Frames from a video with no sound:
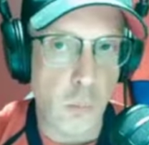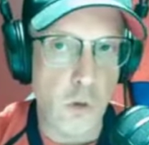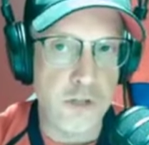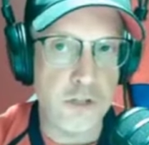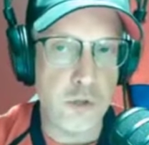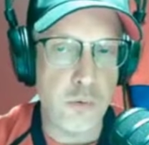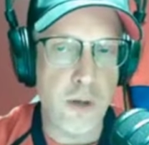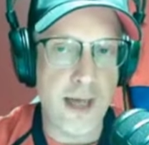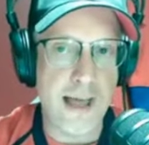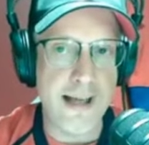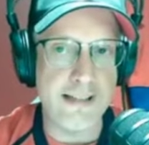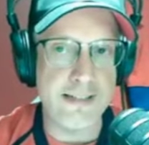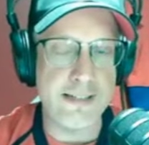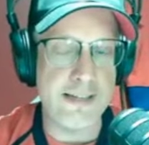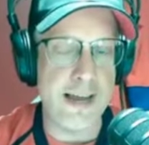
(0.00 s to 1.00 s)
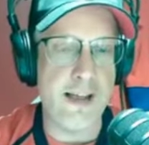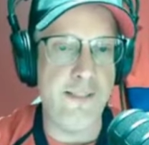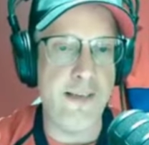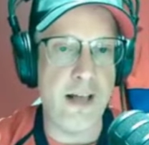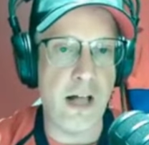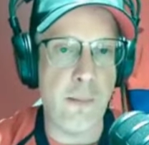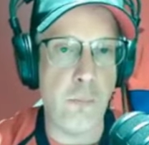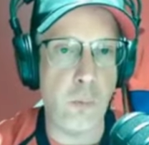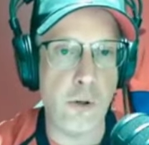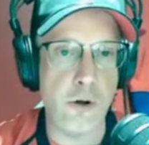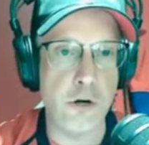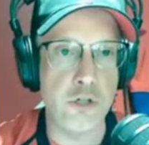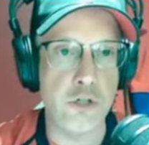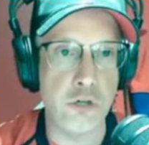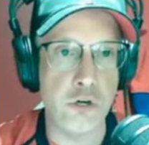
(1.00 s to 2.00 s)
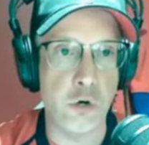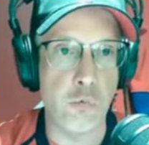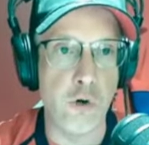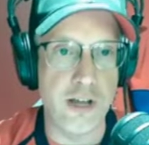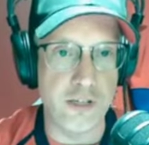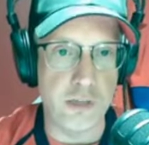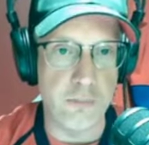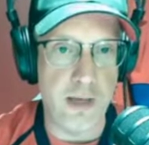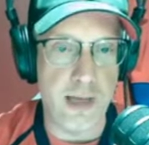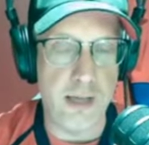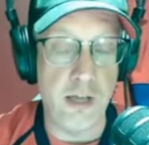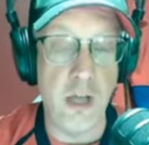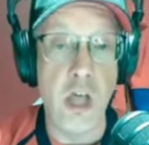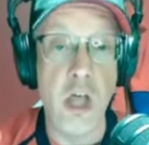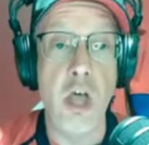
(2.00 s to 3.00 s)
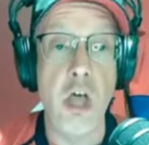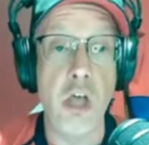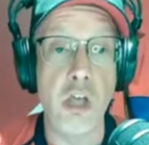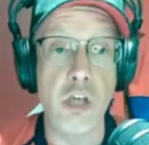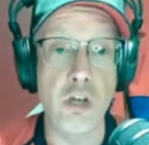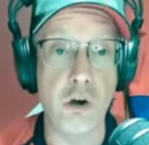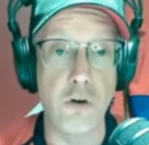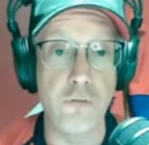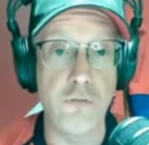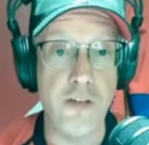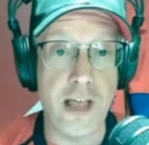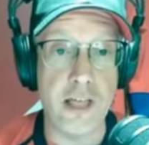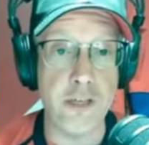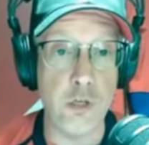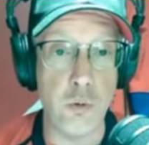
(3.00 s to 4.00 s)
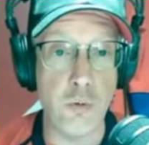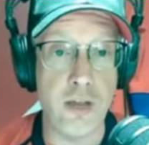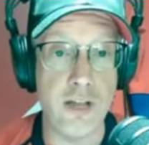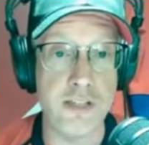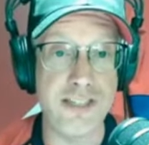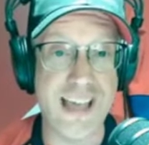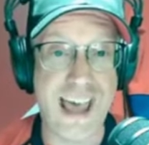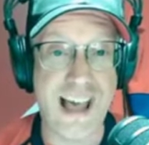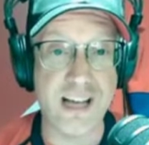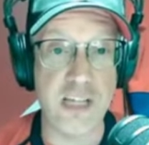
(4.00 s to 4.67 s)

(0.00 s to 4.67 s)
once you add Stanley Cup winner to your resume, your value gets